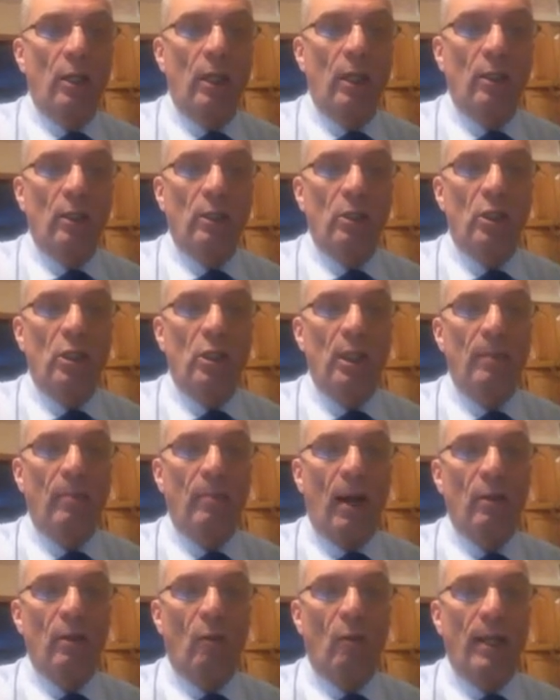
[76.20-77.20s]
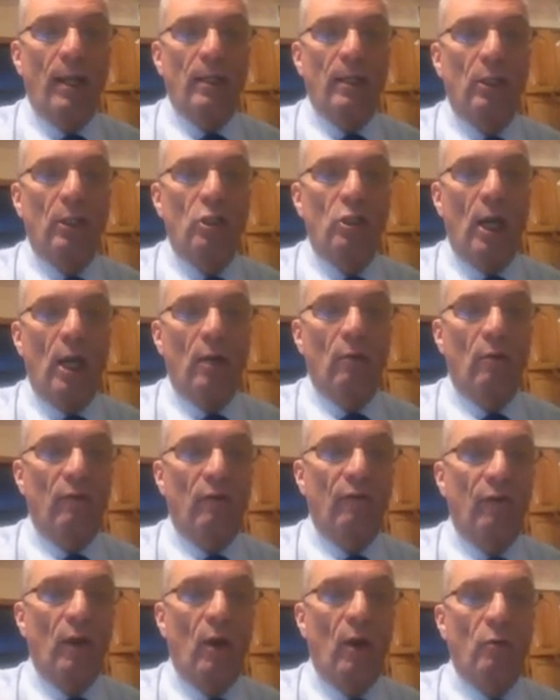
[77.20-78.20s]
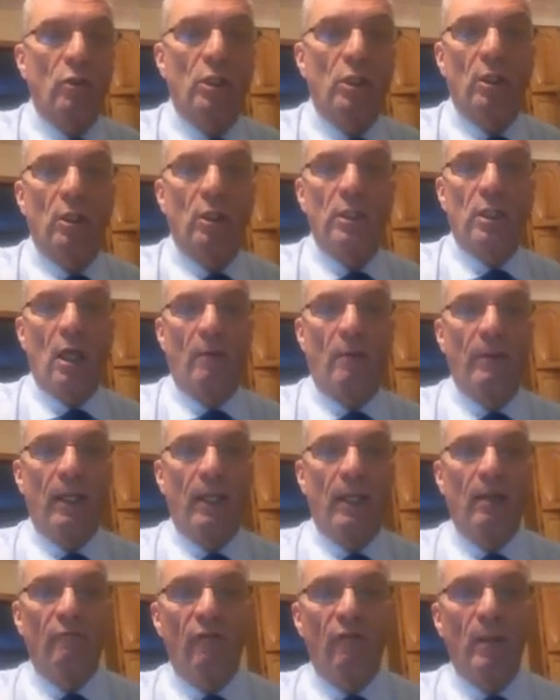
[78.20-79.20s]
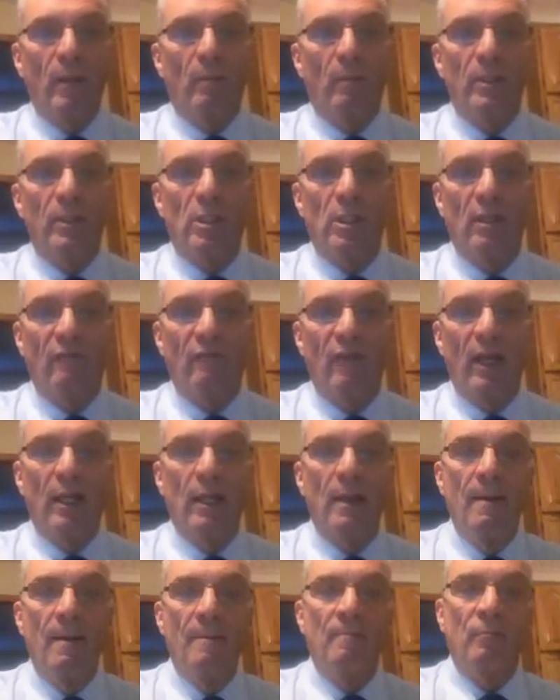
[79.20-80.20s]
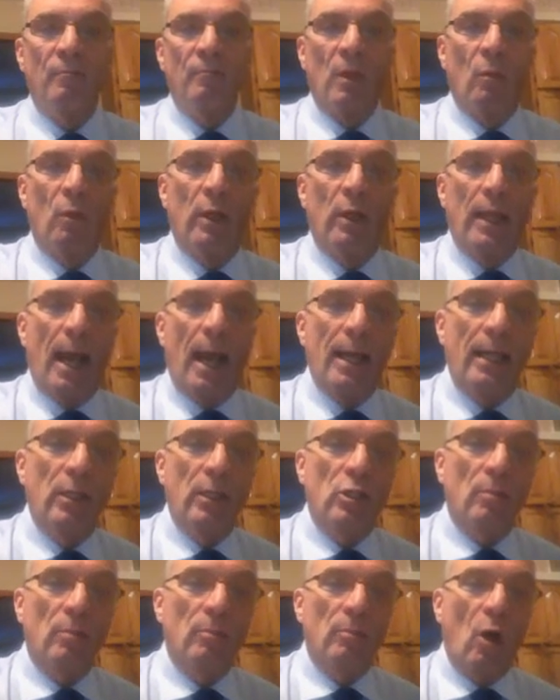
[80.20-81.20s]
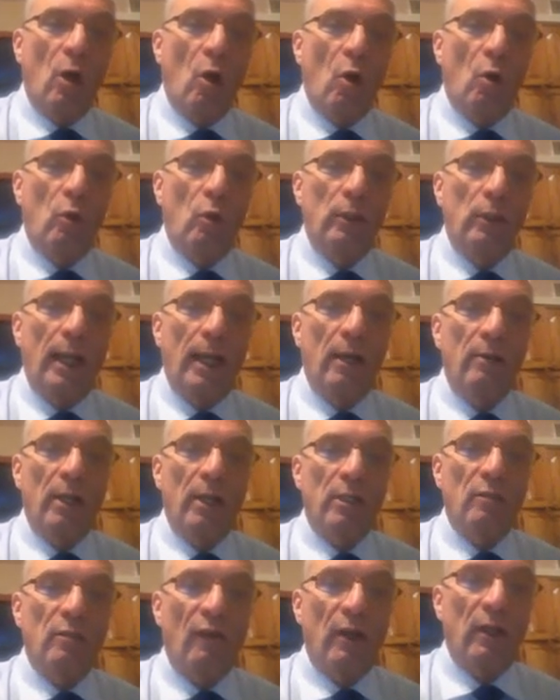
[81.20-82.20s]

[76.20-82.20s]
you, you can see, by the way, that the general flow still is coming in from the Pacific. We're getting some cold air that's